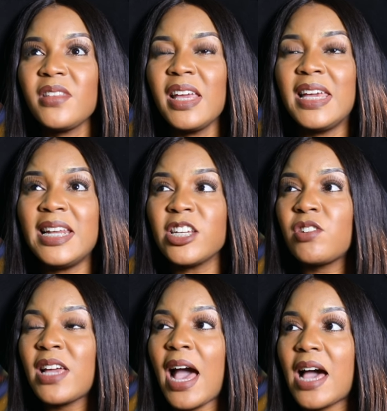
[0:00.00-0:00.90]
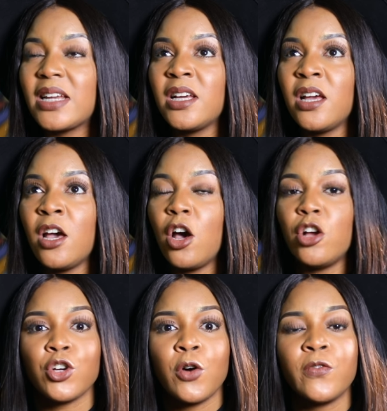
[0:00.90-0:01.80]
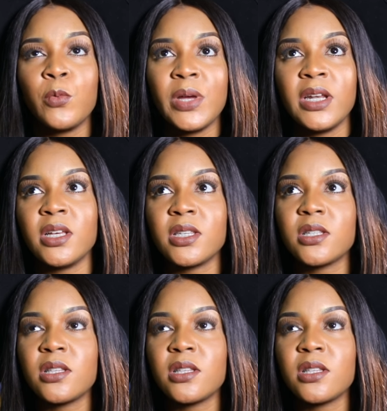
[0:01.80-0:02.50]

he literally had a Jehovah Witness